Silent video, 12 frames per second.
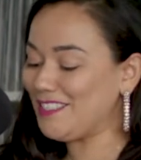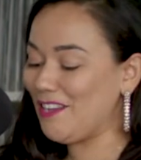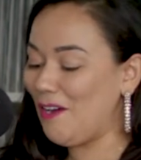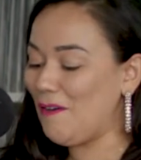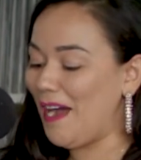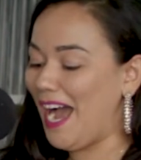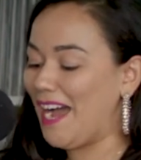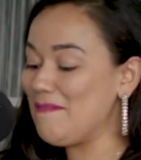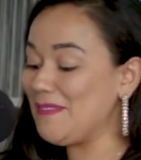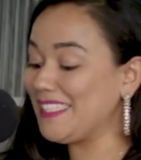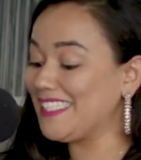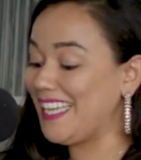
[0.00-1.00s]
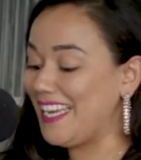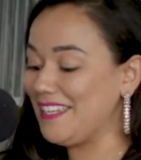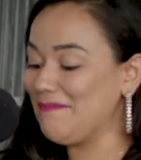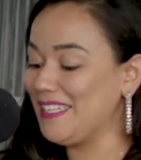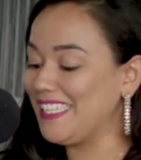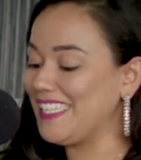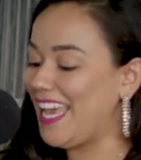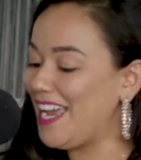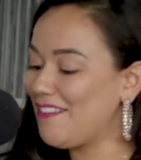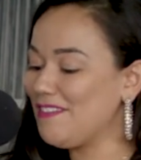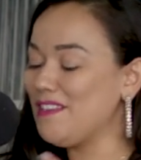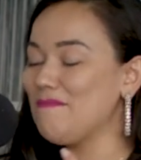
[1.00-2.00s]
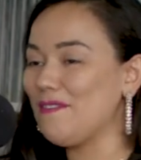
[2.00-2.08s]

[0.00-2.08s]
So I'm excited because every